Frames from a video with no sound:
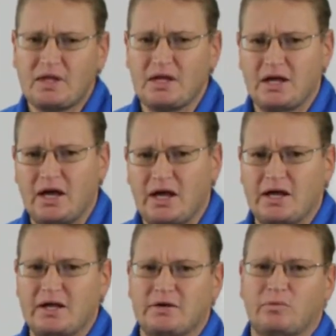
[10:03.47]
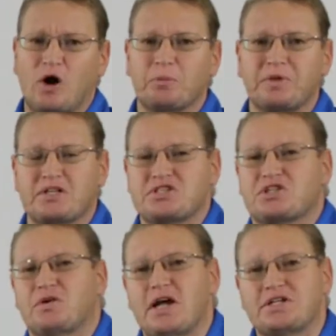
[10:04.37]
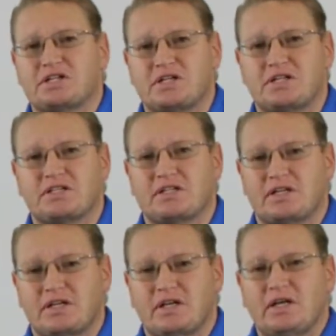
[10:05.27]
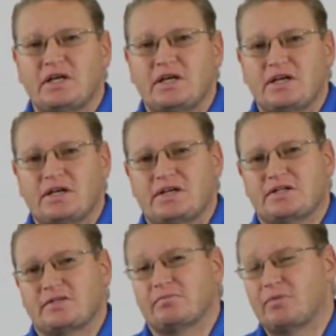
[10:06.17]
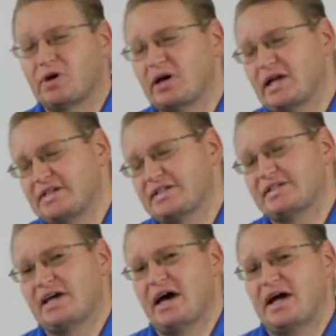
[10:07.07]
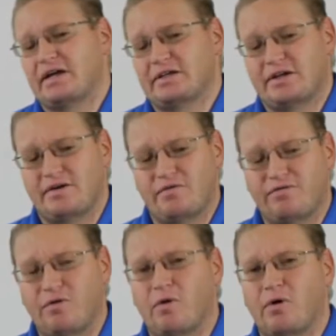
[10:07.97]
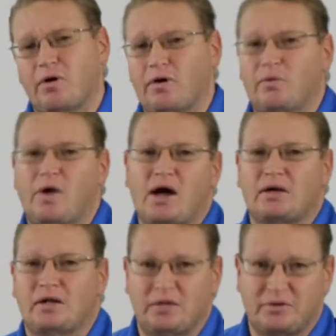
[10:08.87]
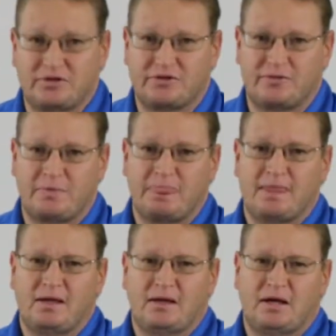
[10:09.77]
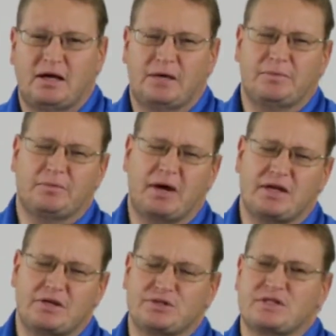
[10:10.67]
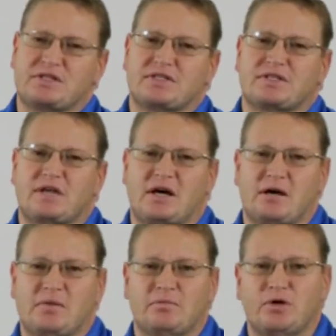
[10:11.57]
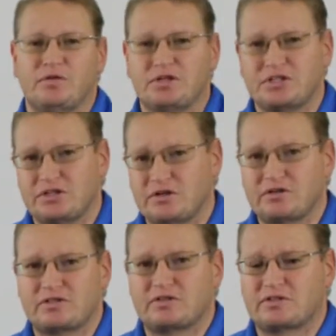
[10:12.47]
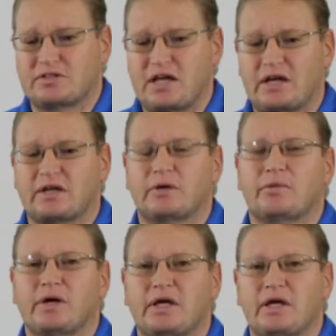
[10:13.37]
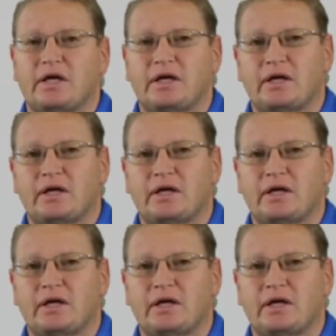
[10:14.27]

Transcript: A rope that stretches is more or less designed for rock climbers. You might use it in some movie shoots, technical rigging,